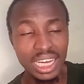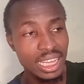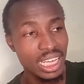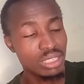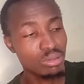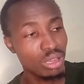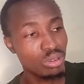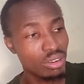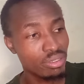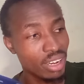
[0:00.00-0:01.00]
And that's why
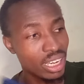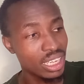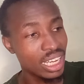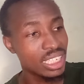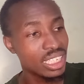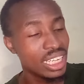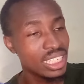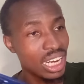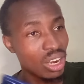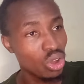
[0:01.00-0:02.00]
you'll find that
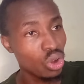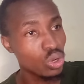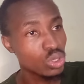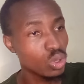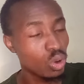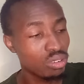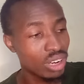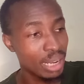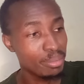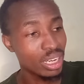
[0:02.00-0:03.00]
there's a lot of
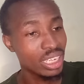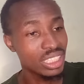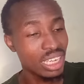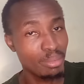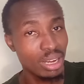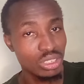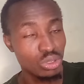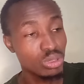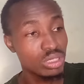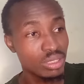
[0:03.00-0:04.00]
crime rates among
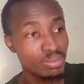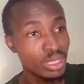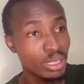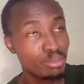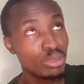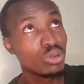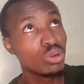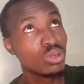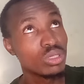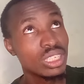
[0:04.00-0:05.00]
youth,
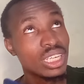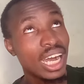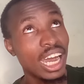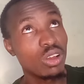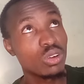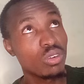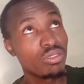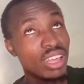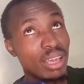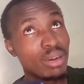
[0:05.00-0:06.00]
because a lot
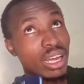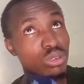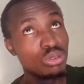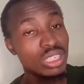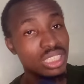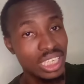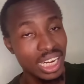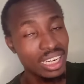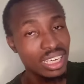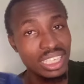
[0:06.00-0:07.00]
of them are doing
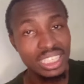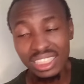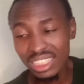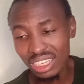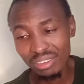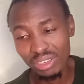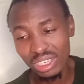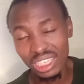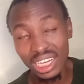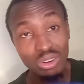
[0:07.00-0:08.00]
drug
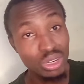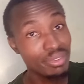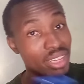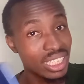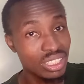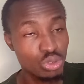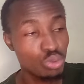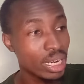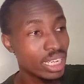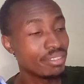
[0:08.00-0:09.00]
trafficking. I don't know if that's true,
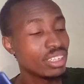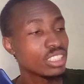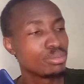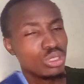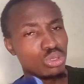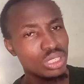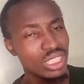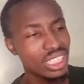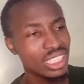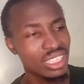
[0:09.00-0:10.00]
but I've just been
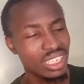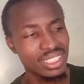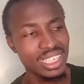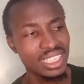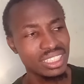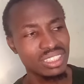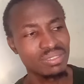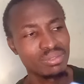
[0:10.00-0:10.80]
doing this research,